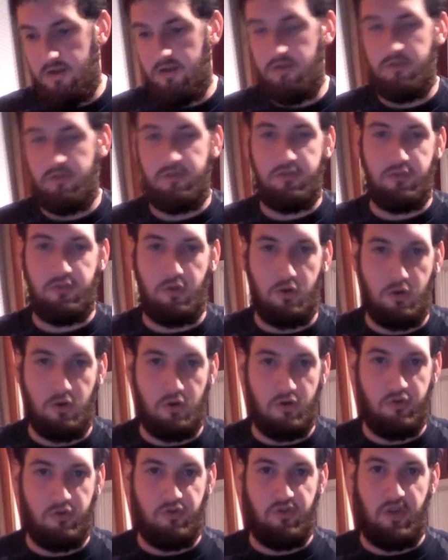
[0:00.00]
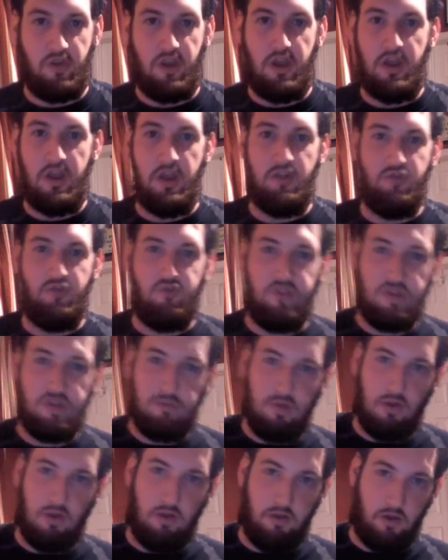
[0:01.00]
search and
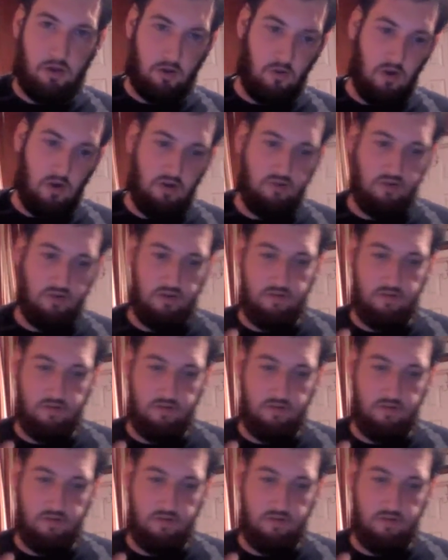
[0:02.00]
Gmail integration